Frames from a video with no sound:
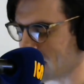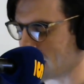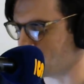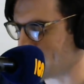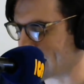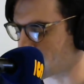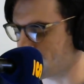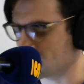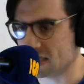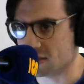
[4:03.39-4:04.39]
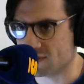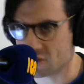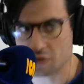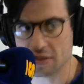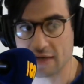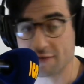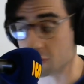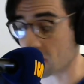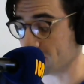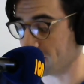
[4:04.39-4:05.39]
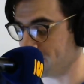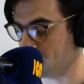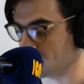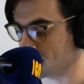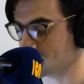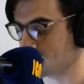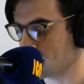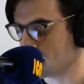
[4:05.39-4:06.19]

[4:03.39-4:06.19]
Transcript: games back of the division-leading Philadelphia Phillies.